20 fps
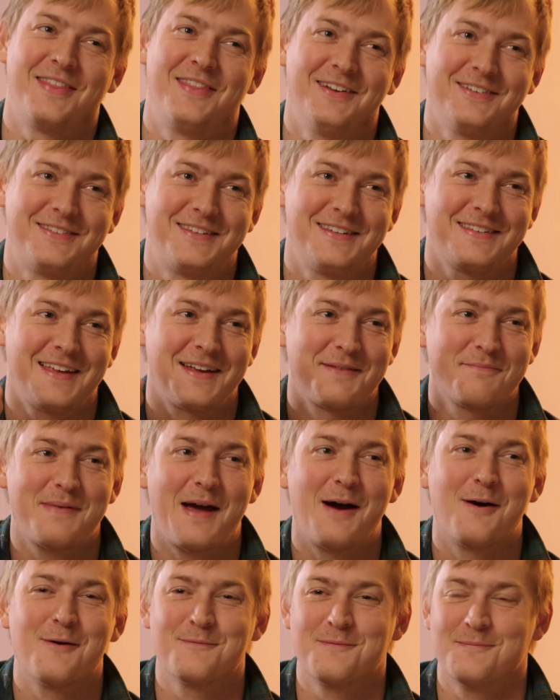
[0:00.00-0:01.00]
And there's this like
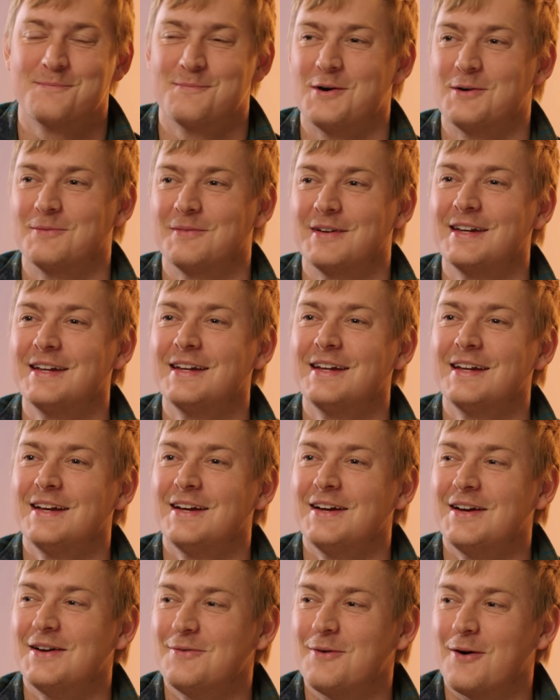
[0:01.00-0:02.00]
powerful moment
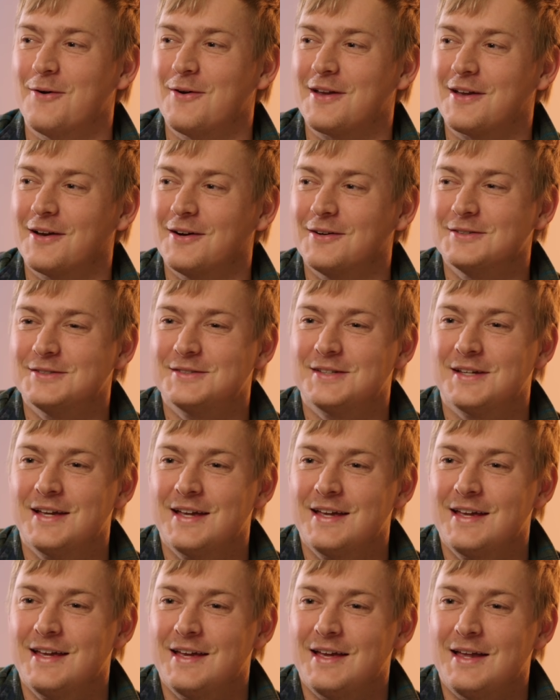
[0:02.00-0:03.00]
where he goes,
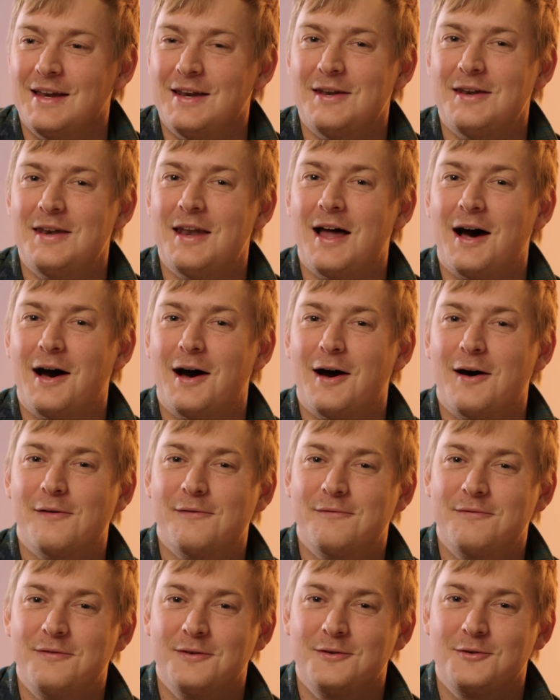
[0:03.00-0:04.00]

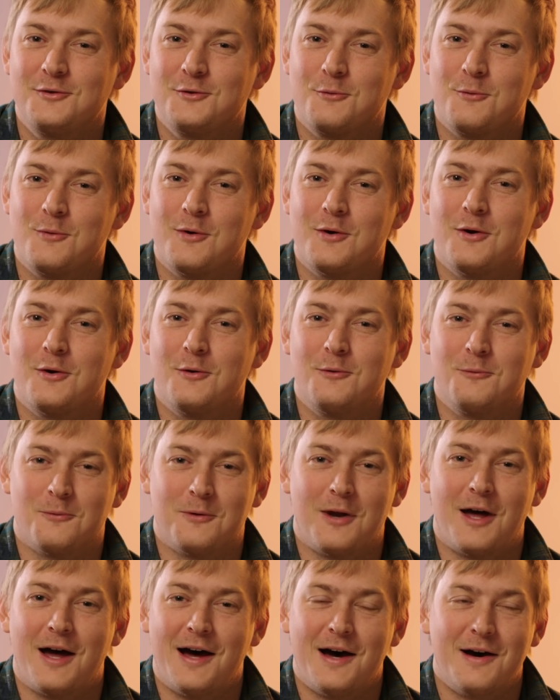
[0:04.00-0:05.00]
Love,
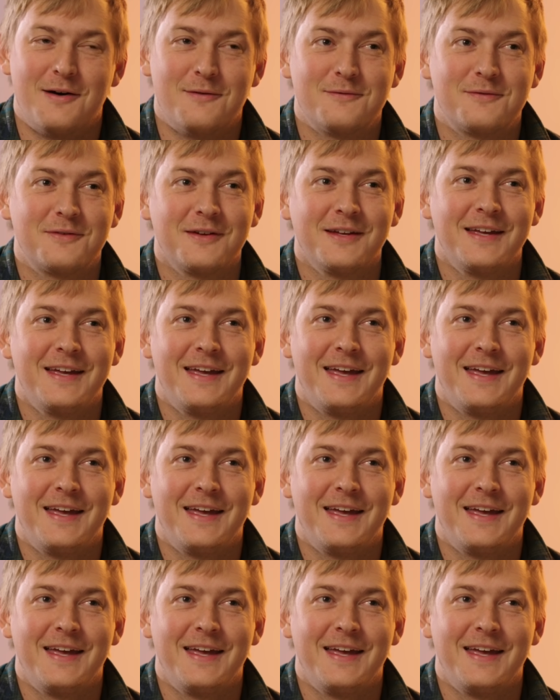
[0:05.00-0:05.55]
true love.